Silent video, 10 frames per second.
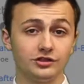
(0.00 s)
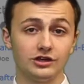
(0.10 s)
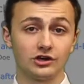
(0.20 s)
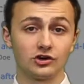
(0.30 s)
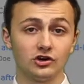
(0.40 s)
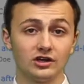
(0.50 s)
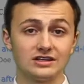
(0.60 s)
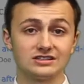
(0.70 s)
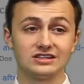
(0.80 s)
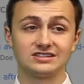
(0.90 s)
year
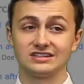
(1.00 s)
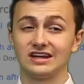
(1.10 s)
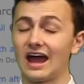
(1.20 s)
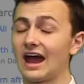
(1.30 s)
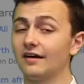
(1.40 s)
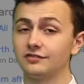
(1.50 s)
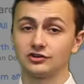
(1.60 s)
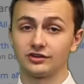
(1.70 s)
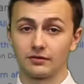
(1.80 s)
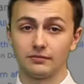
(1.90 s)
is listed
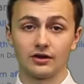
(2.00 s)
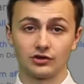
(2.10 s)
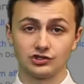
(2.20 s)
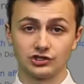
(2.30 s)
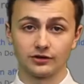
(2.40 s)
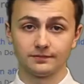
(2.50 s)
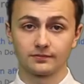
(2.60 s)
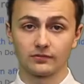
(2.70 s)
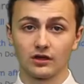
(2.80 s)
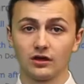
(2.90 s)
after their marriage year,
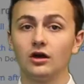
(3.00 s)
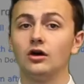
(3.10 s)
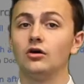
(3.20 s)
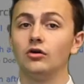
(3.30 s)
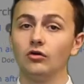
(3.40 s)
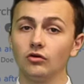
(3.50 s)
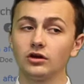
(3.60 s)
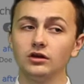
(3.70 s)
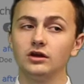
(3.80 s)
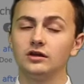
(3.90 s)

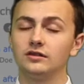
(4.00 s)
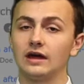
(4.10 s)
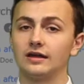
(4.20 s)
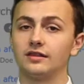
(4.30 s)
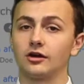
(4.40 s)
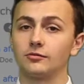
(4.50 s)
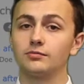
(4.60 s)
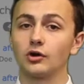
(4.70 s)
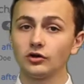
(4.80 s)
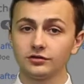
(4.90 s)
or that their
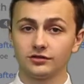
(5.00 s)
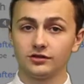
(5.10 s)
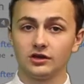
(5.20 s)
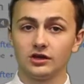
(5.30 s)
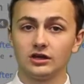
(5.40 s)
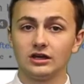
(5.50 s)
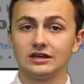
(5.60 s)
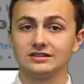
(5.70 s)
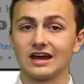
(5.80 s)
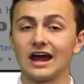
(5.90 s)
birth
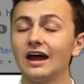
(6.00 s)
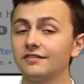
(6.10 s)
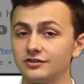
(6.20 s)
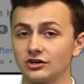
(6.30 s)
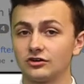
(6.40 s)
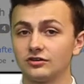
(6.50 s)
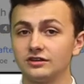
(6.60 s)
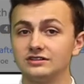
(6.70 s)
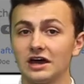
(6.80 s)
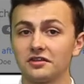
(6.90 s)
is after
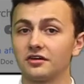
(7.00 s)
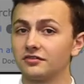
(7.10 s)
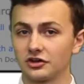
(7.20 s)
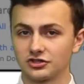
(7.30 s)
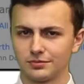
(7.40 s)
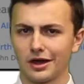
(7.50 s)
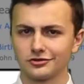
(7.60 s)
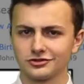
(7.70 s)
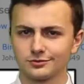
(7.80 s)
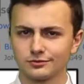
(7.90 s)
the death of their
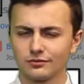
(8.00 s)
spouse.